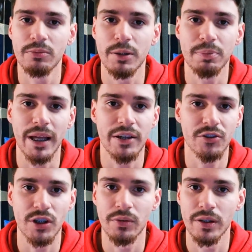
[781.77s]
We play
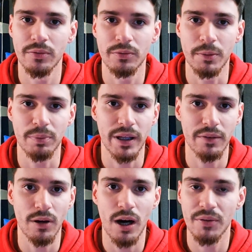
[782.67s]
conservative. We
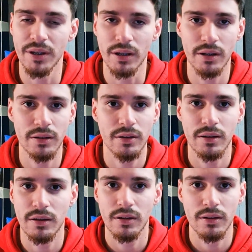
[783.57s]
play all vanilla.
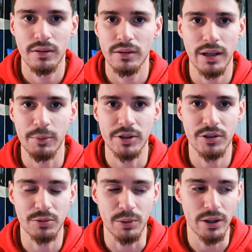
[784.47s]
And
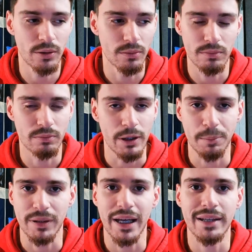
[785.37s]
we
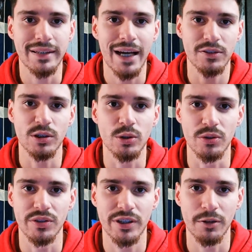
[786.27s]
play not to
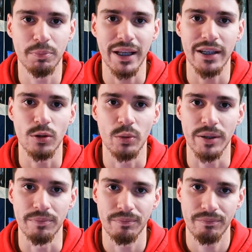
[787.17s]
lose instead of playing to
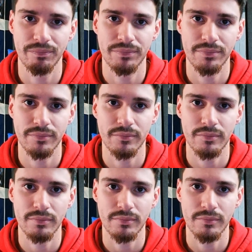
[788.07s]
win.
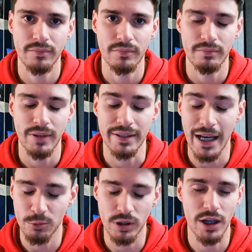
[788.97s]
And
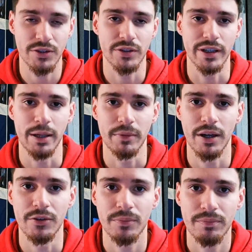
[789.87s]
that's what lost us the game,
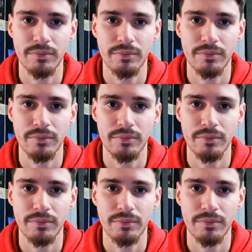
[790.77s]
guys.